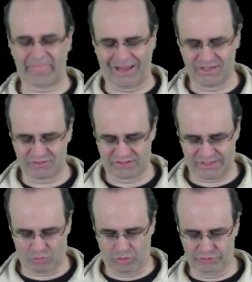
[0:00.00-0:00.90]
So it's
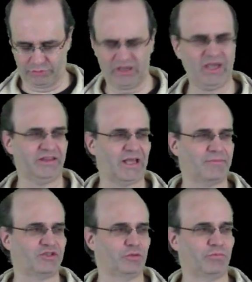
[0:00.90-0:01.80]
equal to a
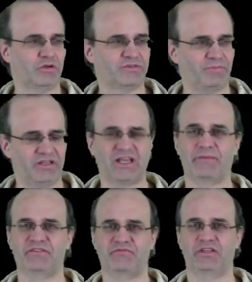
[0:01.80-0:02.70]
times u plus b
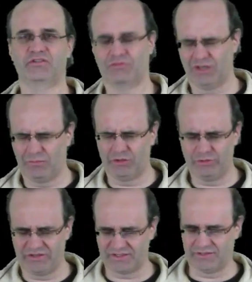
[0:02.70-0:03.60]
times v. So w
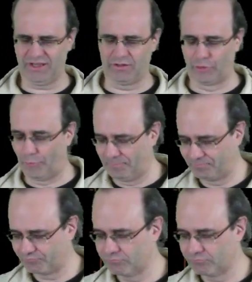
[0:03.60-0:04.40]
is in yellow.